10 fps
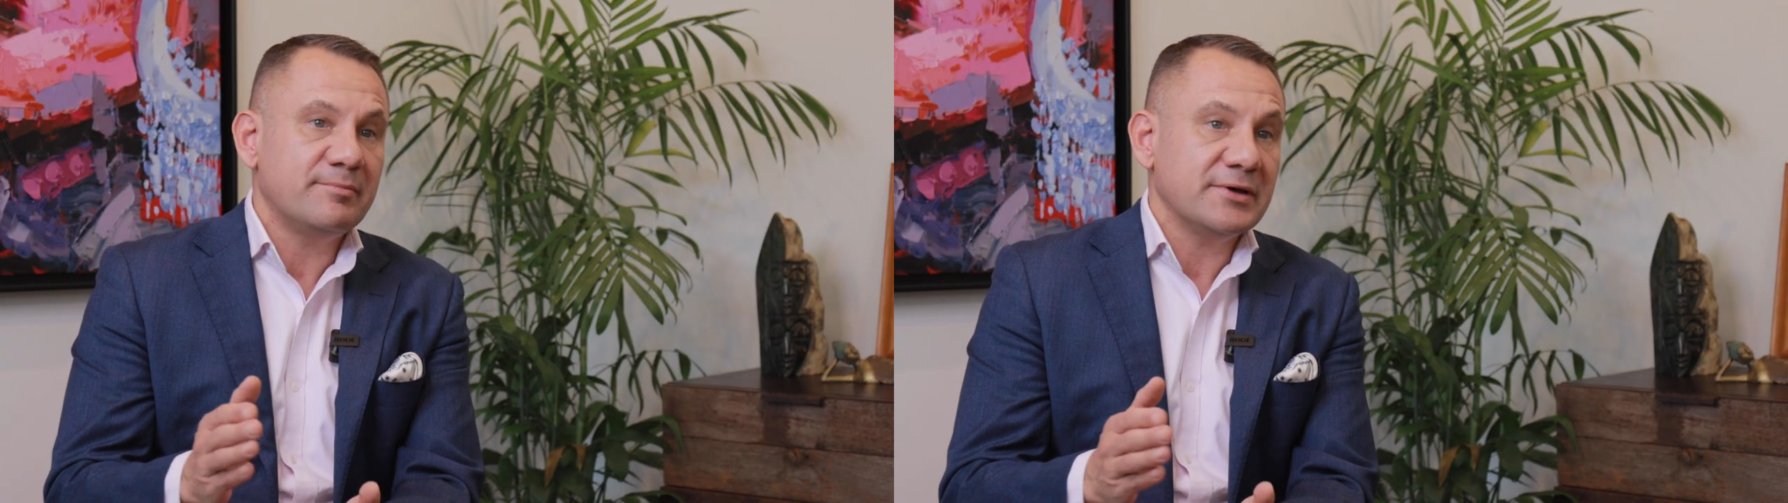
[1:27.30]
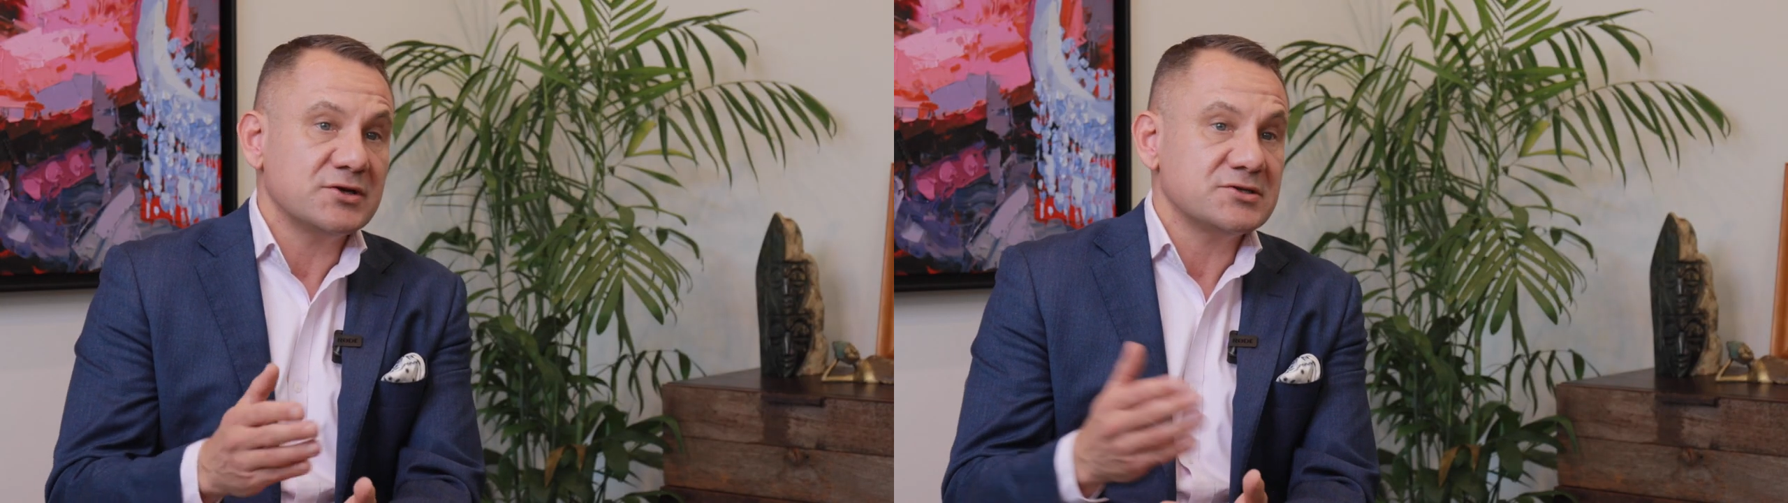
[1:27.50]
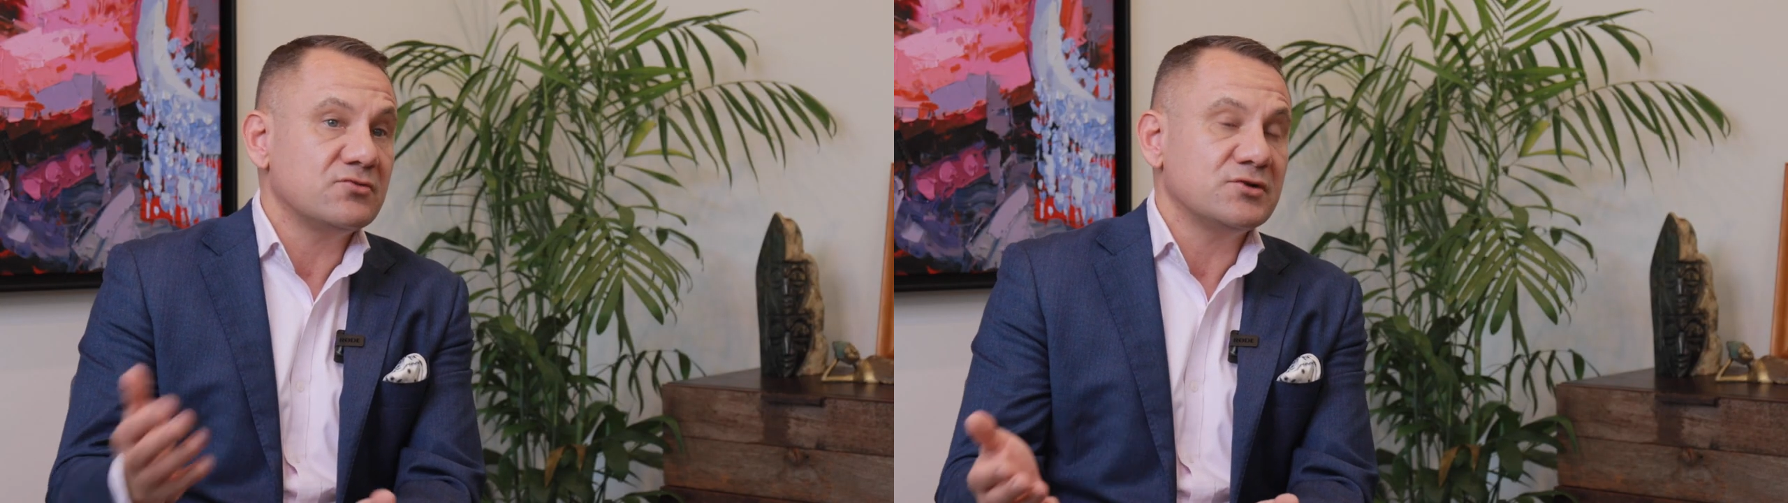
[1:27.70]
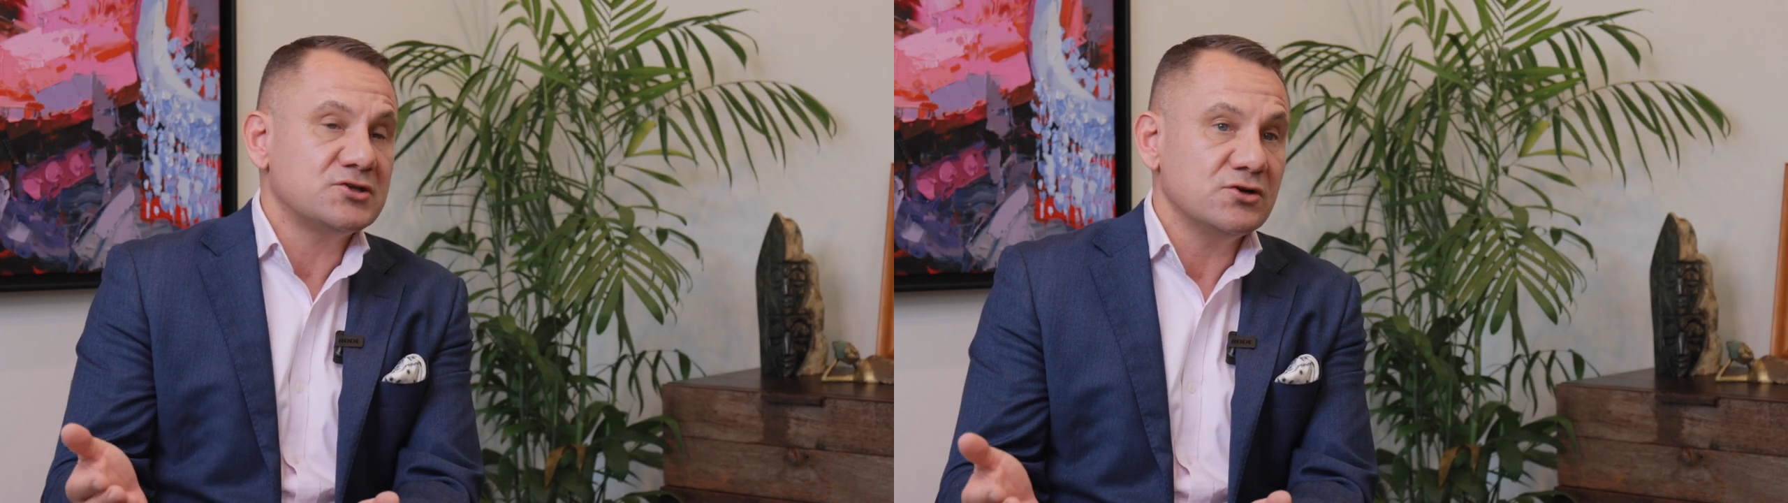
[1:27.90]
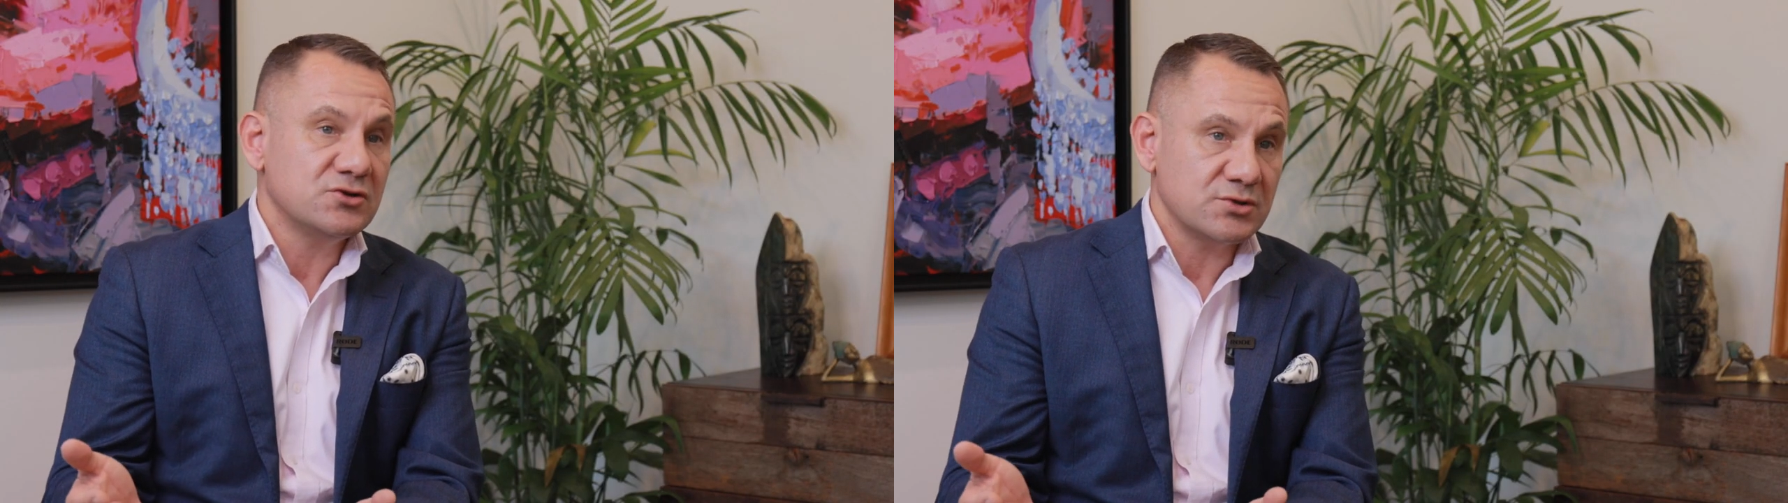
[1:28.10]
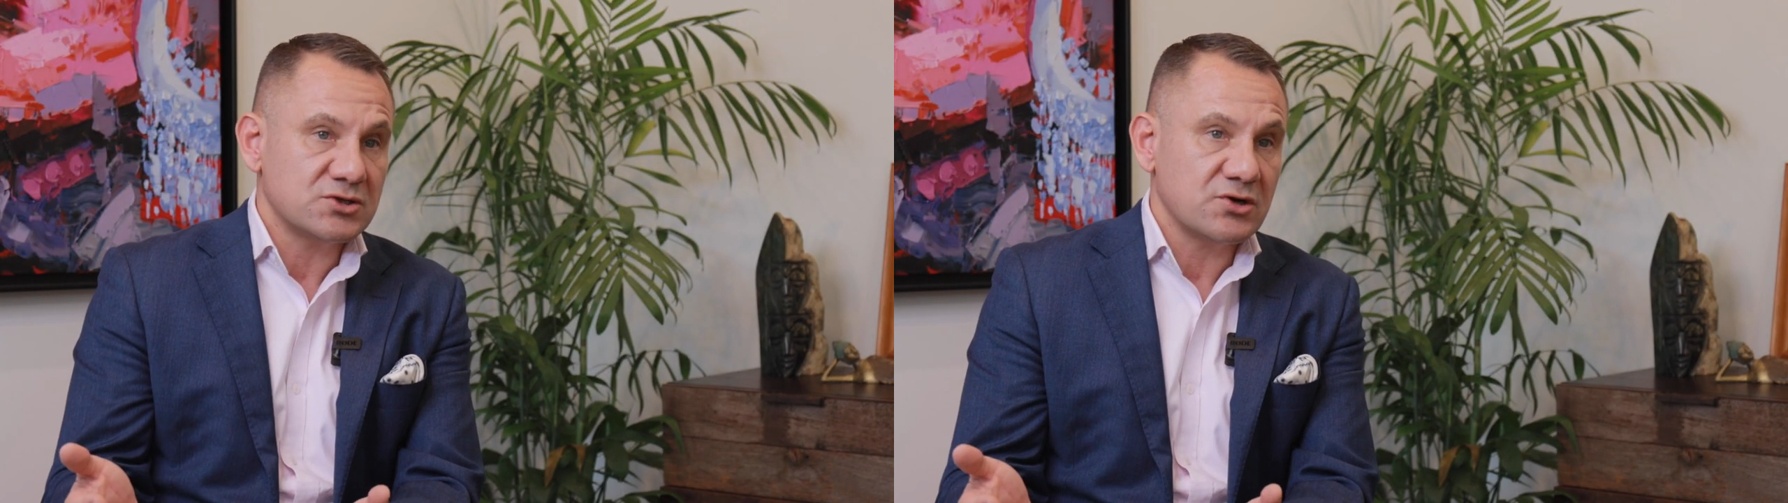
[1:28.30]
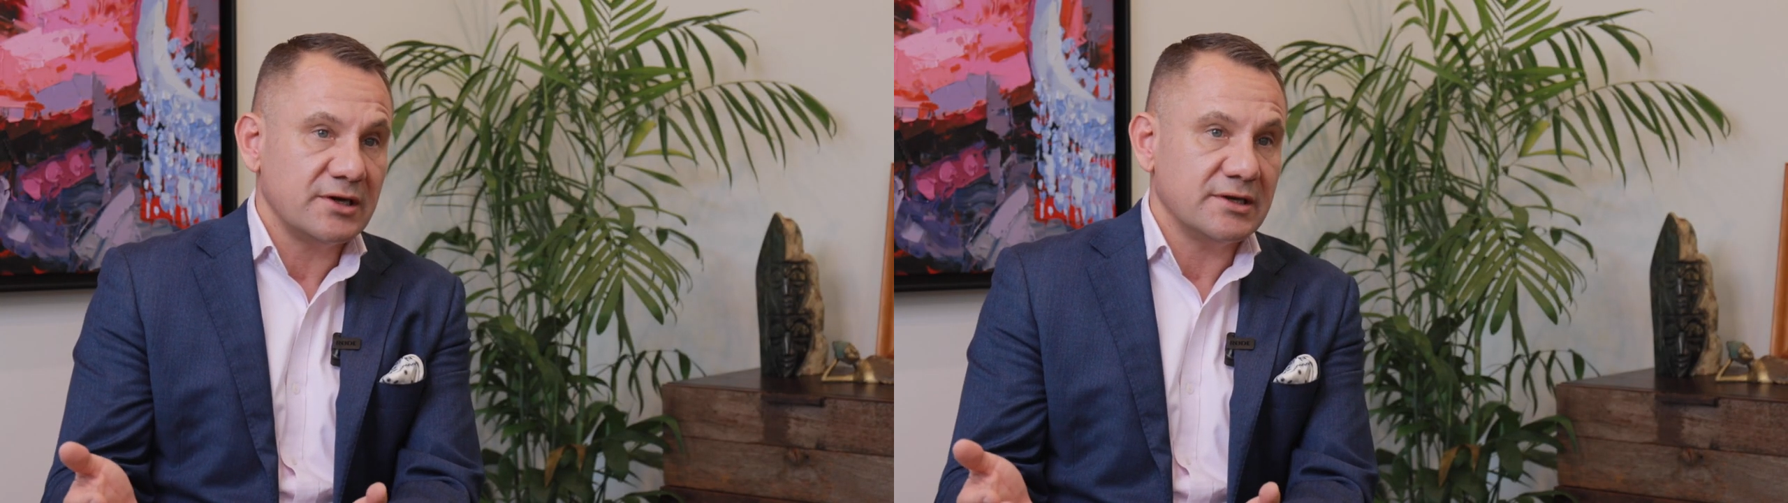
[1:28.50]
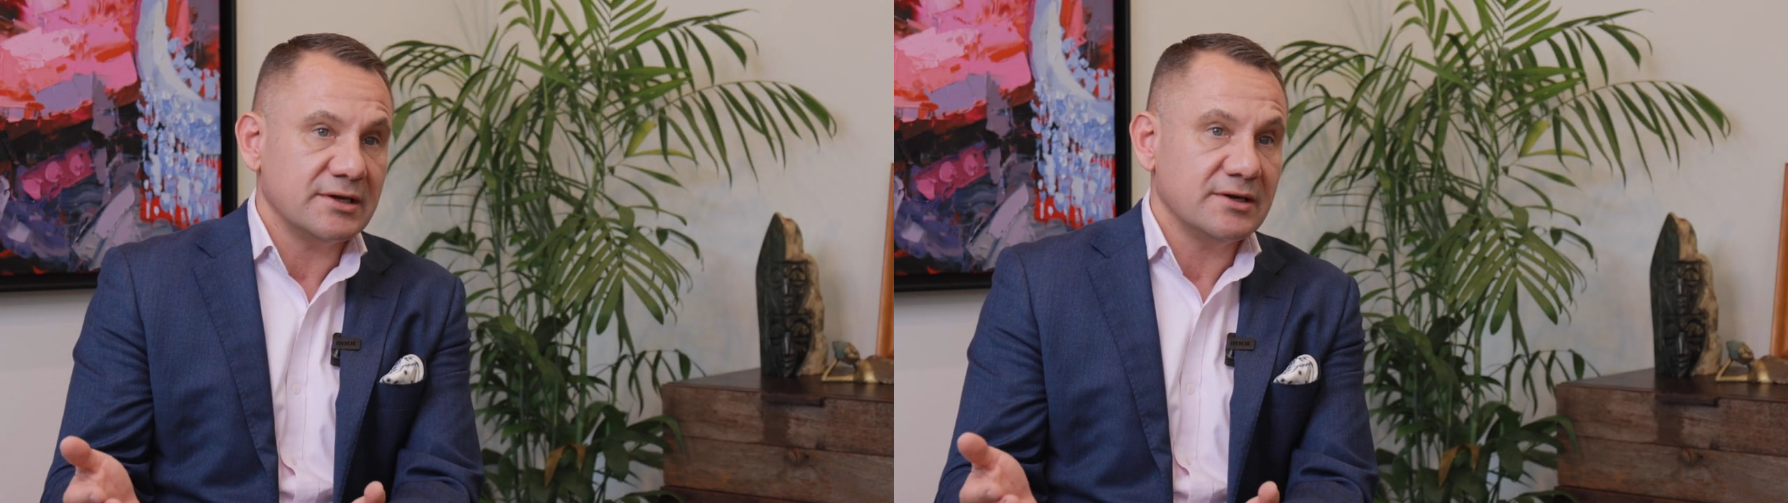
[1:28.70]
because I'd returned to
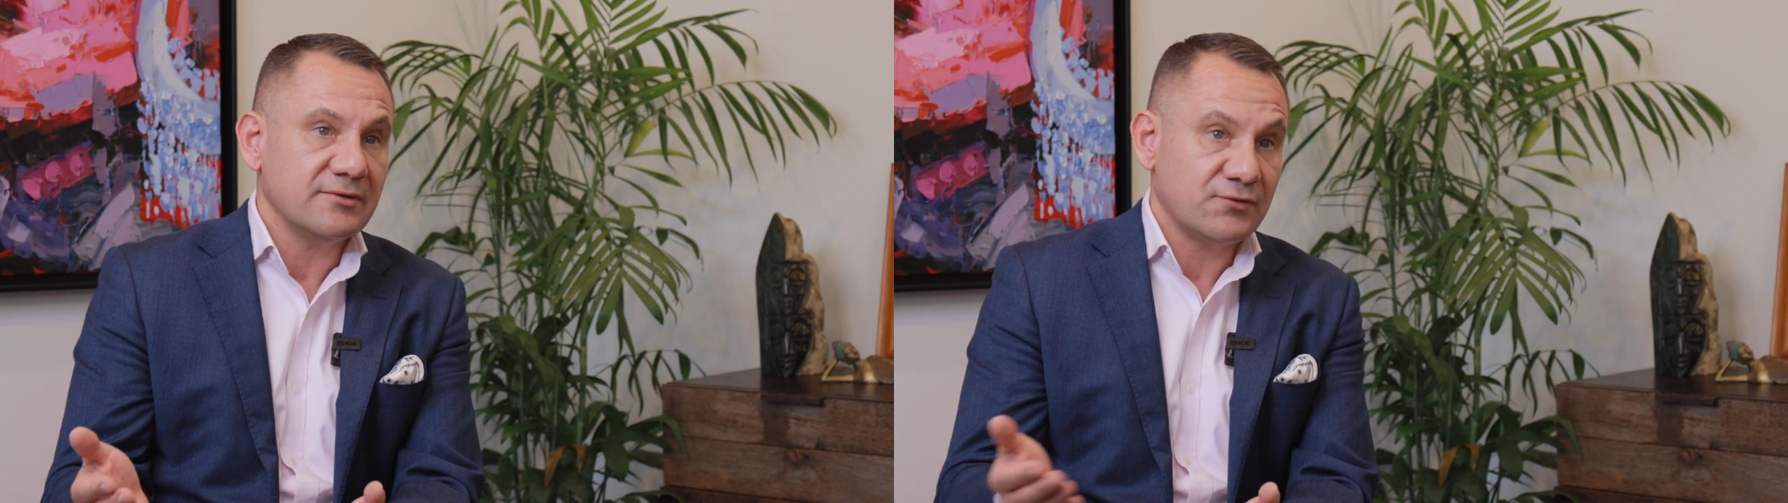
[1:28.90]
Australia